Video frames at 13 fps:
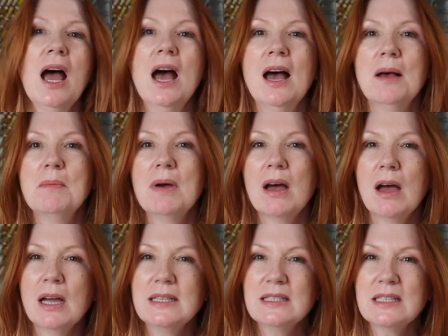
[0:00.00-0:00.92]

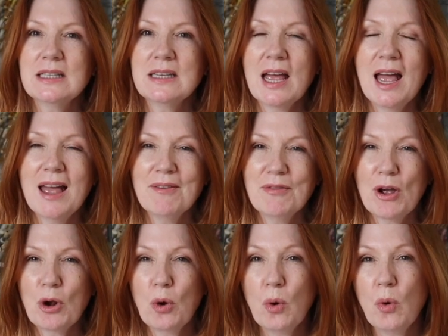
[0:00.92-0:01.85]
I didn't have
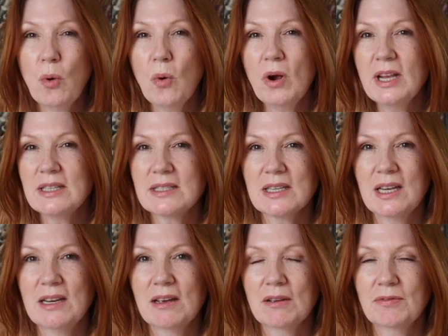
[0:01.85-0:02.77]
quite
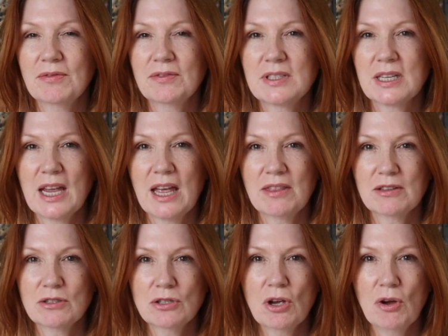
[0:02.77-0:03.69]
enough to get
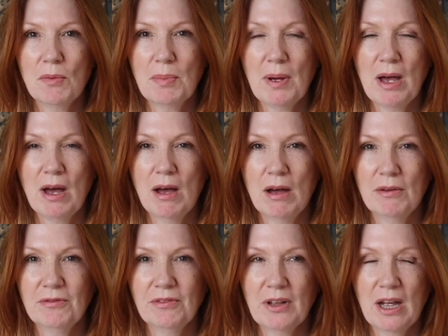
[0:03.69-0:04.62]
the top half